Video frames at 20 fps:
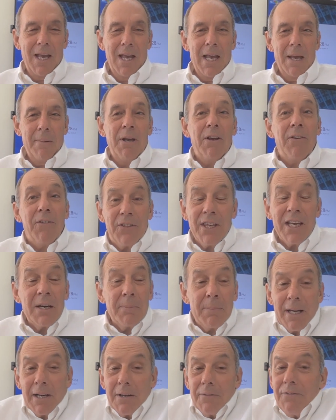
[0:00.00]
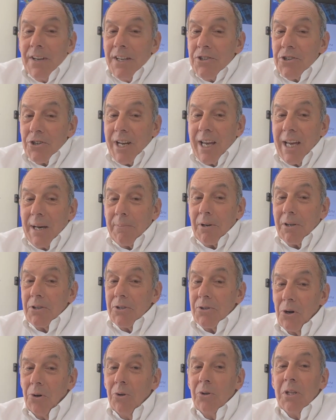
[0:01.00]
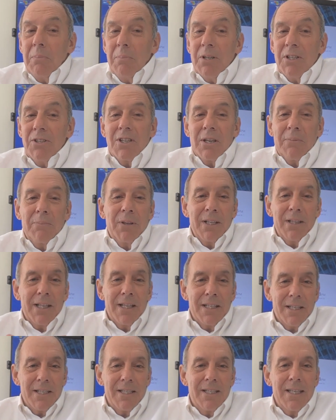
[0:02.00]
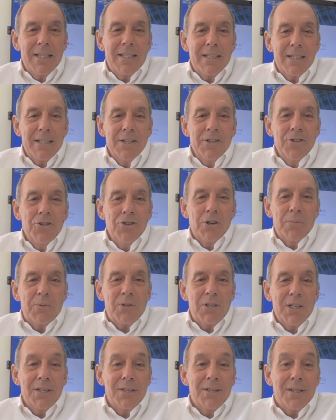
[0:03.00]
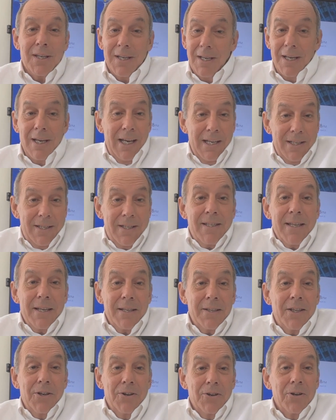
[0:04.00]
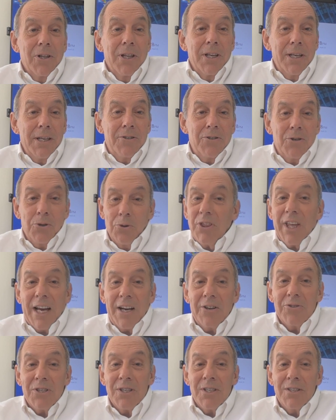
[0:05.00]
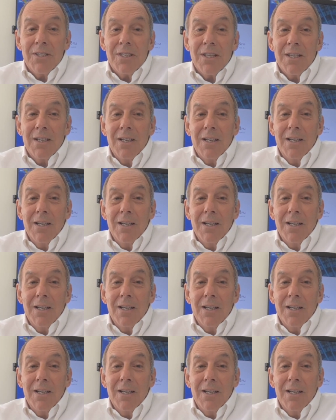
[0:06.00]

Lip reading: I mean, if you think about it, venture capital has only been something that's existed in Europe since, as I said, the early 2000s.